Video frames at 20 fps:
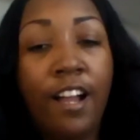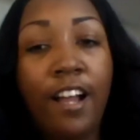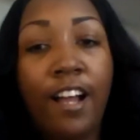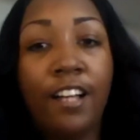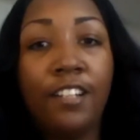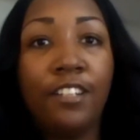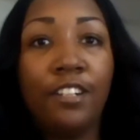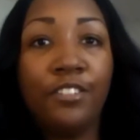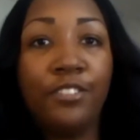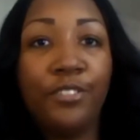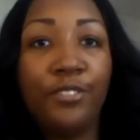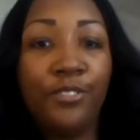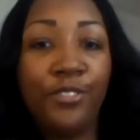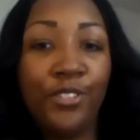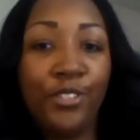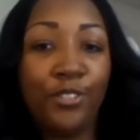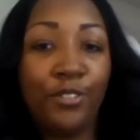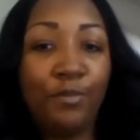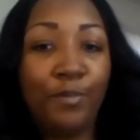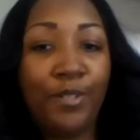Hello
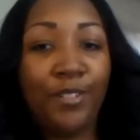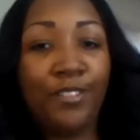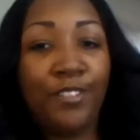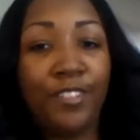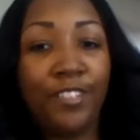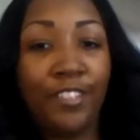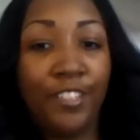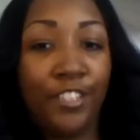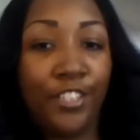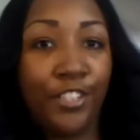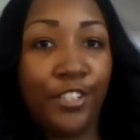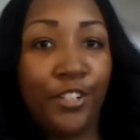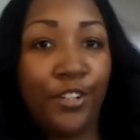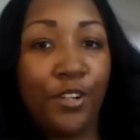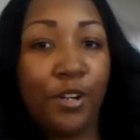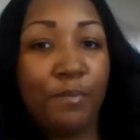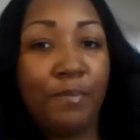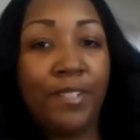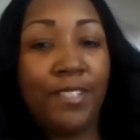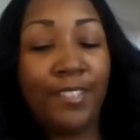YouTubers, this is your
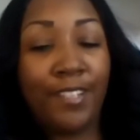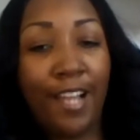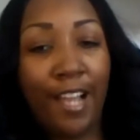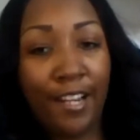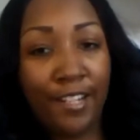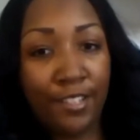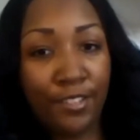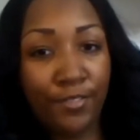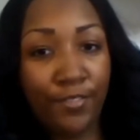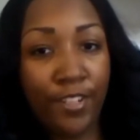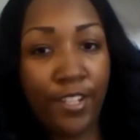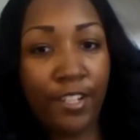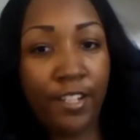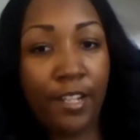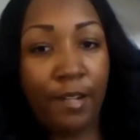girl Miss Goddess V.